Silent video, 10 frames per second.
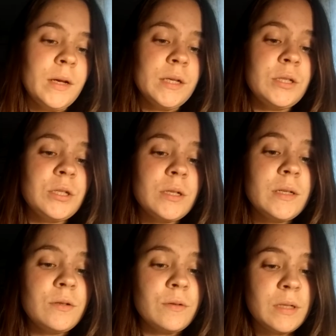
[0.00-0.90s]
It's
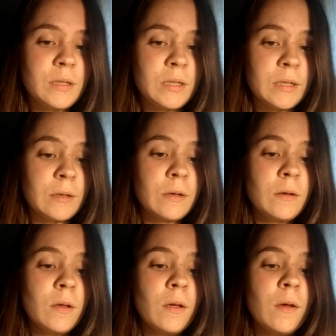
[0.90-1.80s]
interesting
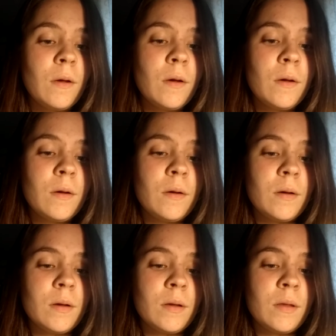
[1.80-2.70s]

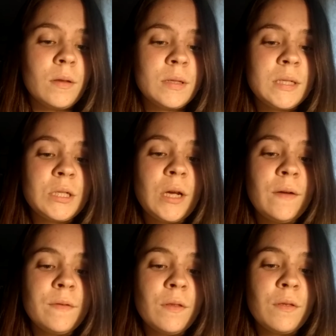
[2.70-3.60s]
that
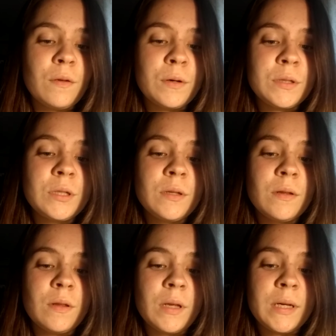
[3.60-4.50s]
even thought
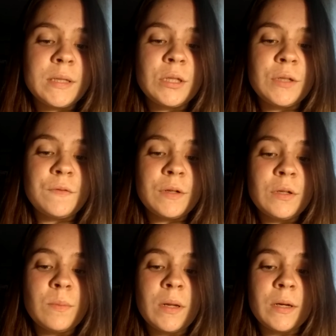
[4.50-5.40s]
that
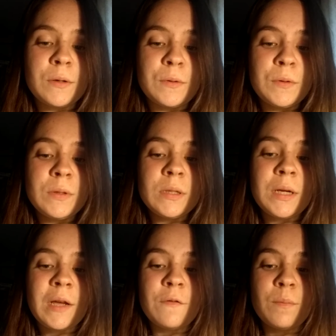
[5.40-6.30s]
different molecules
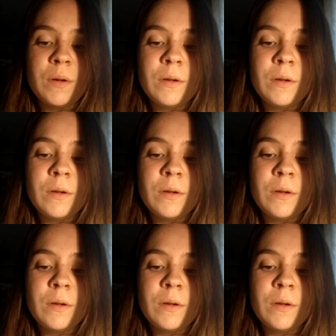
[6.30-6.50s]
have